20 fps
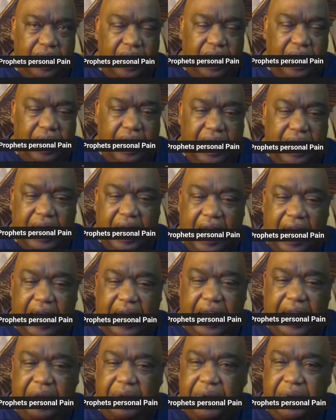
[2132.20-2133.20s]
Let God
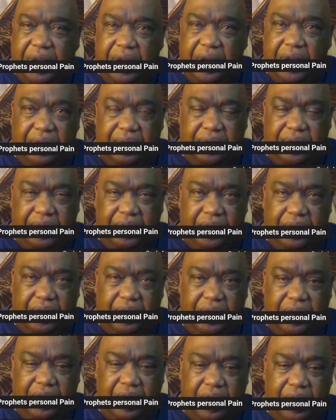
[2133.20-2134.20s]
heal you.
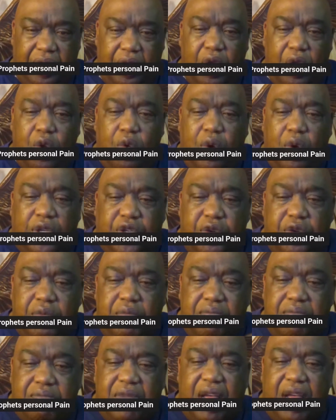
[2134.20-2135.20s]
What you
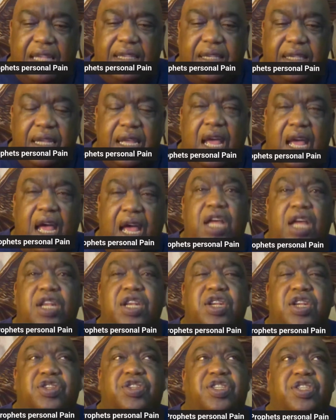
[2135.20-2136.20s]
must
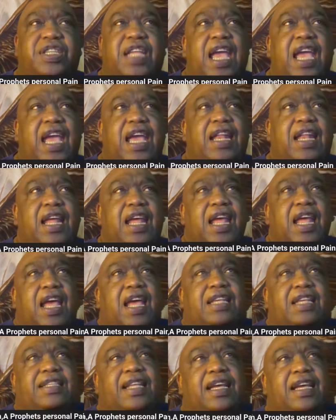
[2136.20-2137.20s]
understand
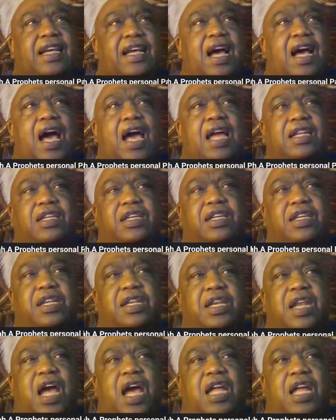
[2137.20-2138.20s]
is that God could
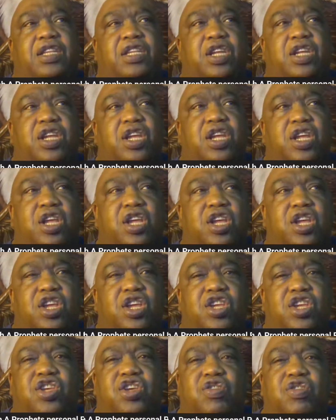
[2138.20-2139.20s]
not
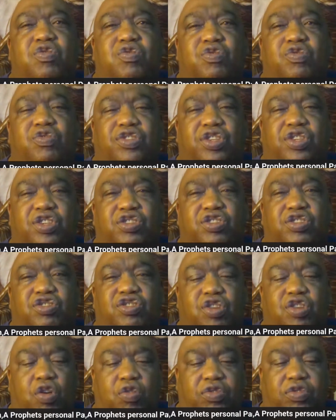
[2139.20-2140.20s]
use
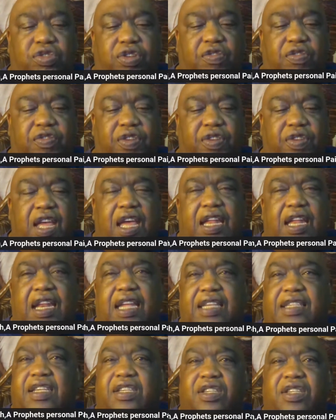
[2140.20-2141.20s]
Joseph
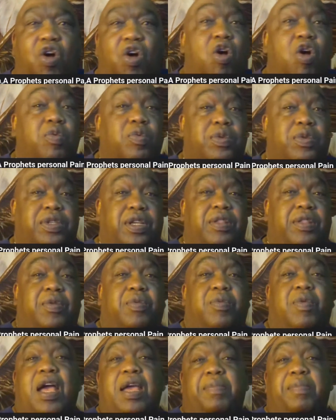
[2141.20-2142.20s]
unless his heart was in the
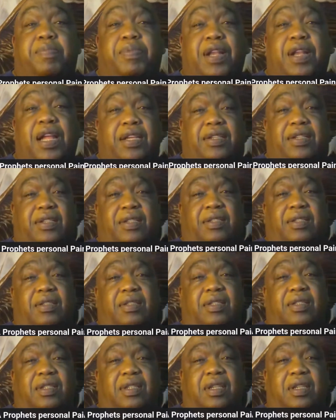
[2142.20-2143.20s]
right place.
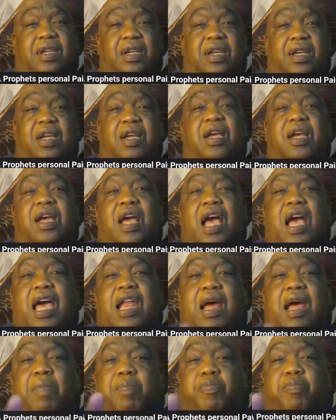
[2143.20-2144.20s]

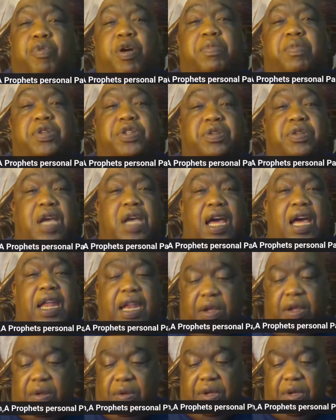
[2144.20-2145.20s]
And I promise you, God
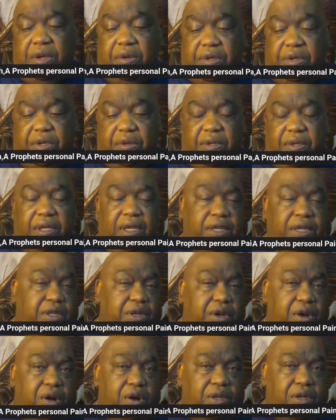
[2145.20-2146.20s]
ain't going to use you unless
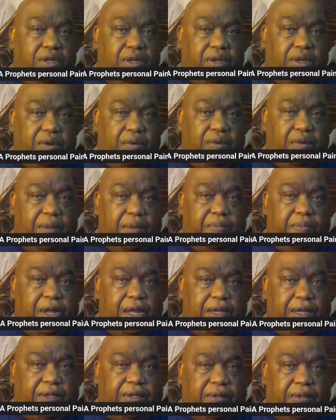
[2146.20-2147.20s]
your heart's in the right
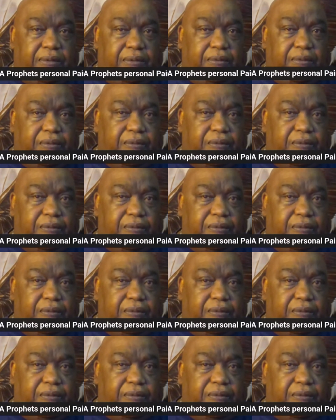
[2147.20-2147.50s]
place.